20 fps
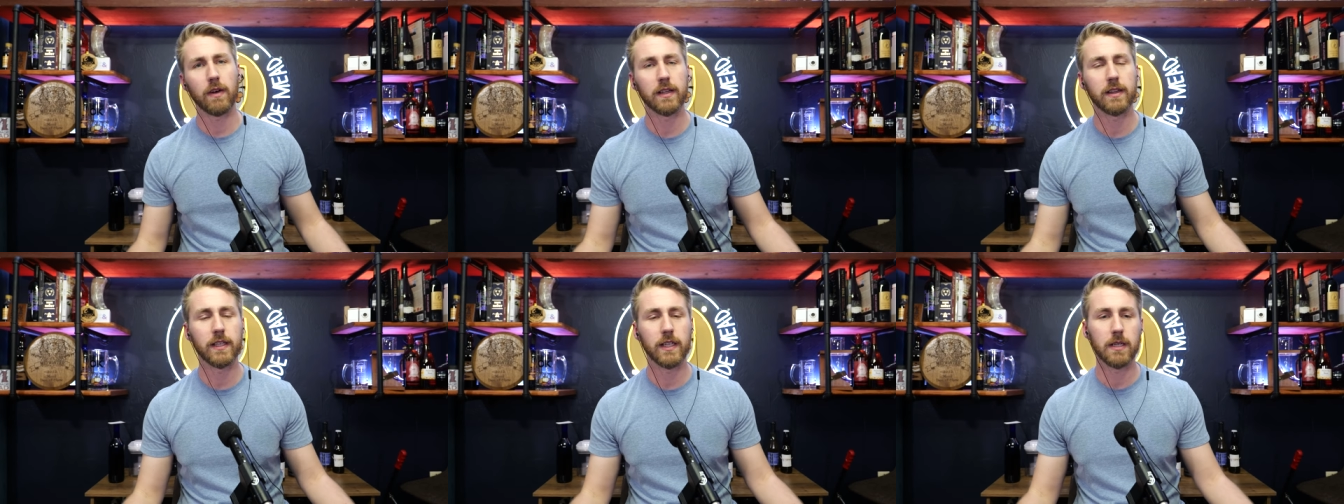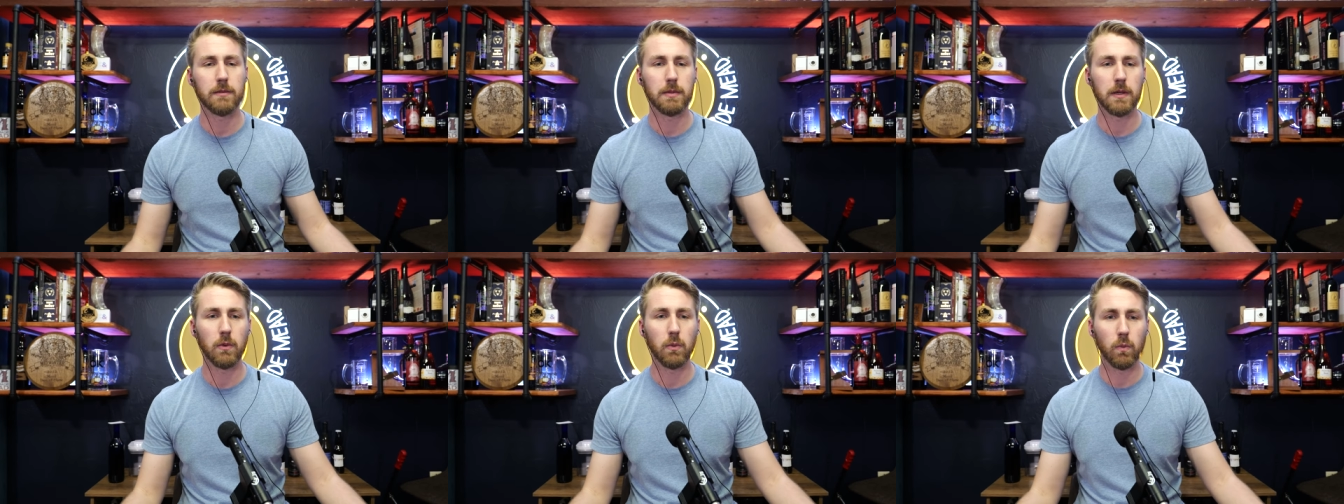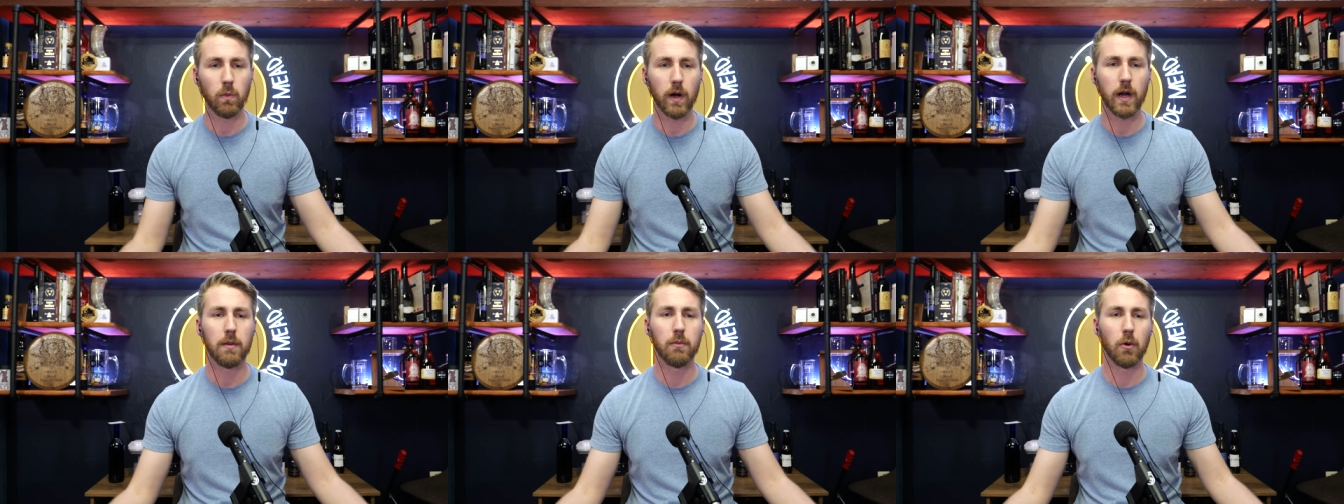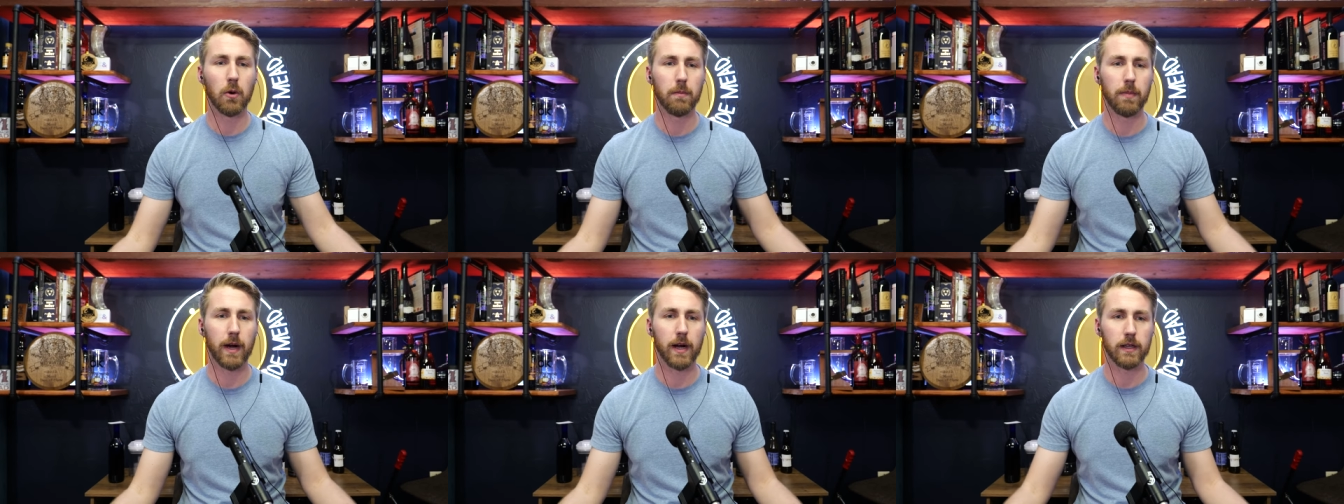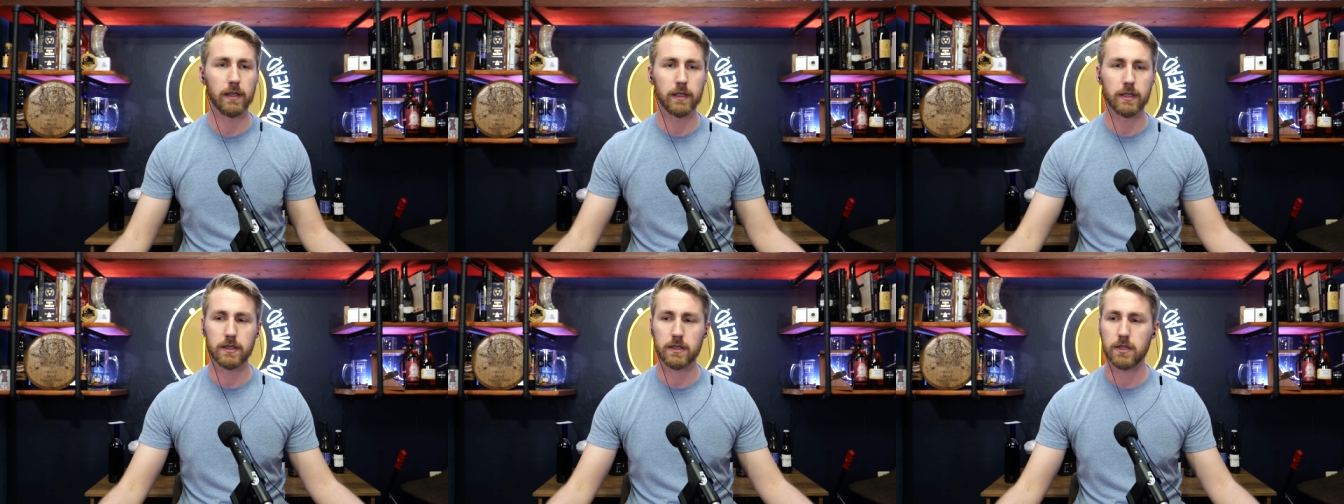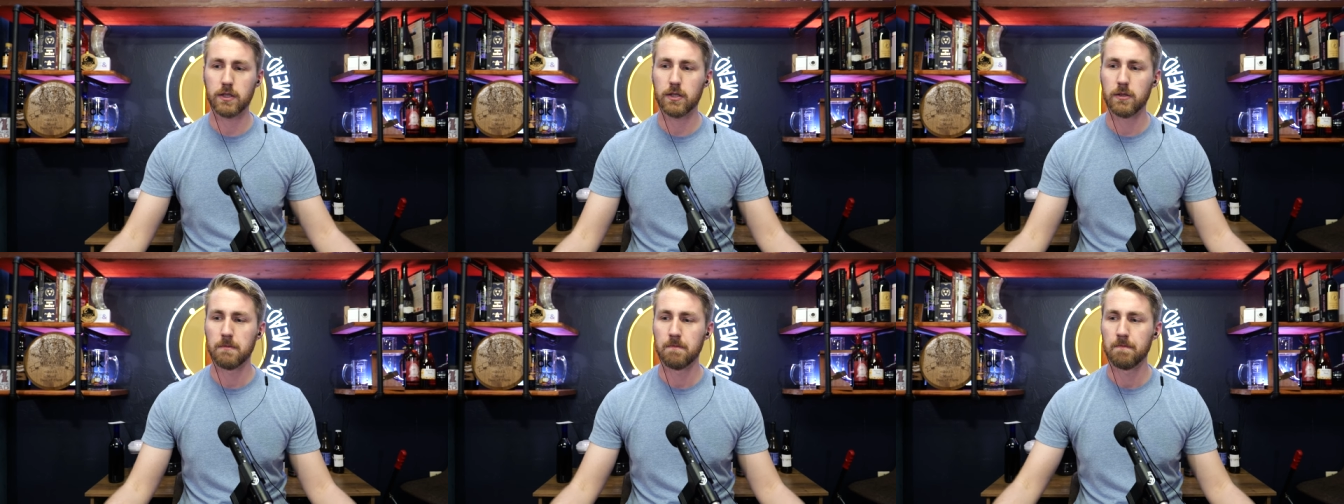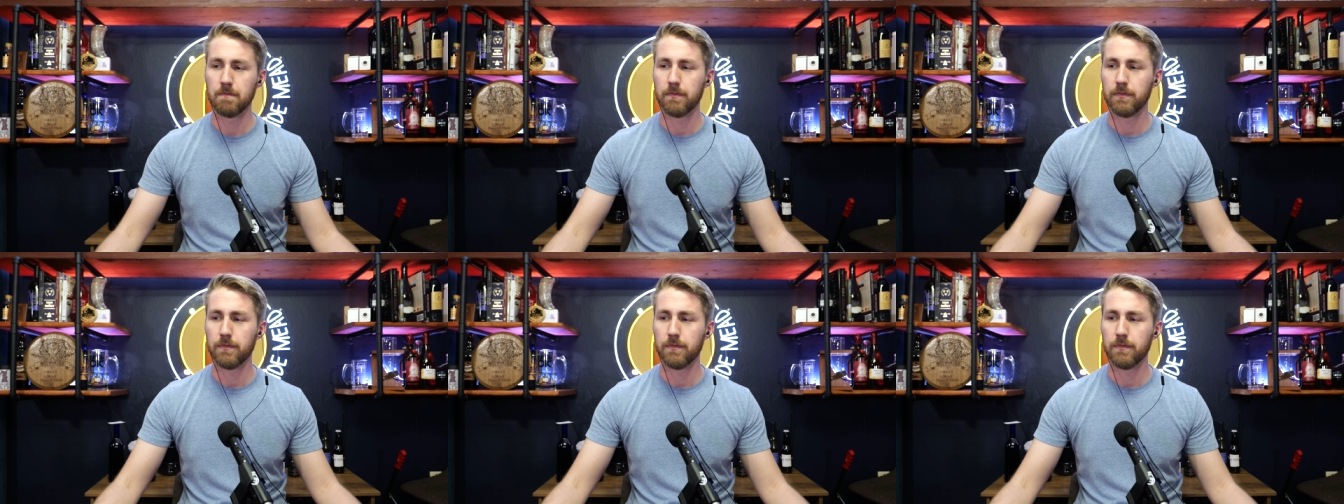I think it'd be way more balanced.